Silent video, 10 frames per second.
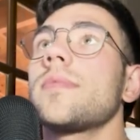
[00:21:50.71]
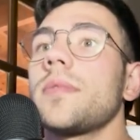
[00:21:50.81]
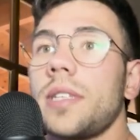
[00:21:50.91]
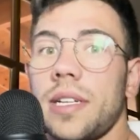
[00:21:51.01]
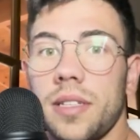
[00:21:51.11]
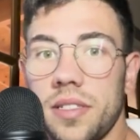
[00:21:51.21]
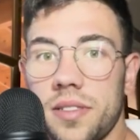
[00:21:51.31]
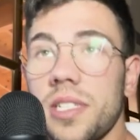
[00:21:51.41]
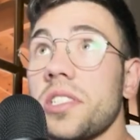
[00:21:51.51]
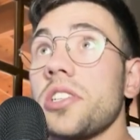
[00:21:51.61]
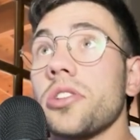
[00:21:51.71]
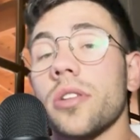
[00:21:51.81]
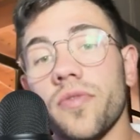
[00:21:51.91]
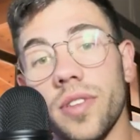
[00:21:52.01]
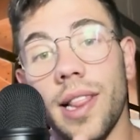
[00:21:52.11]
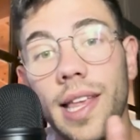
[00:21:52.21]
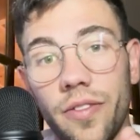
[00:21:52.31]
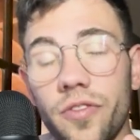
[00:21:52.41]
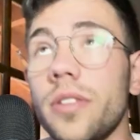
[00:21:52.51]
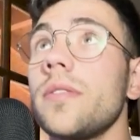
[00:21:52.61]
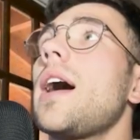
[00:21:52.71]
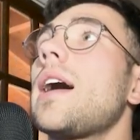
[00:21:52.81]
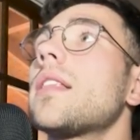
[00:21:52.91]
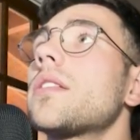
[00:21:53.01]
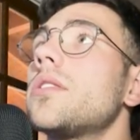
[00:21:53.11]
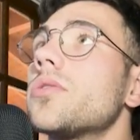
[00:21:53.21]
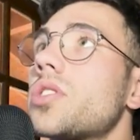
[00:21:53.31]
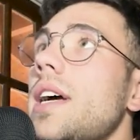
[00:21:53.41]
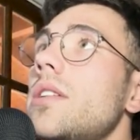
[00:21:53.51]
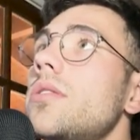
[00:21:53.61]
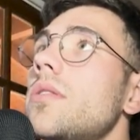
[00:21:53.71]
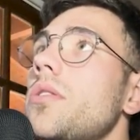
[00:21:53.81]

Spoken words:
that is the session of the left, and Gonzalo,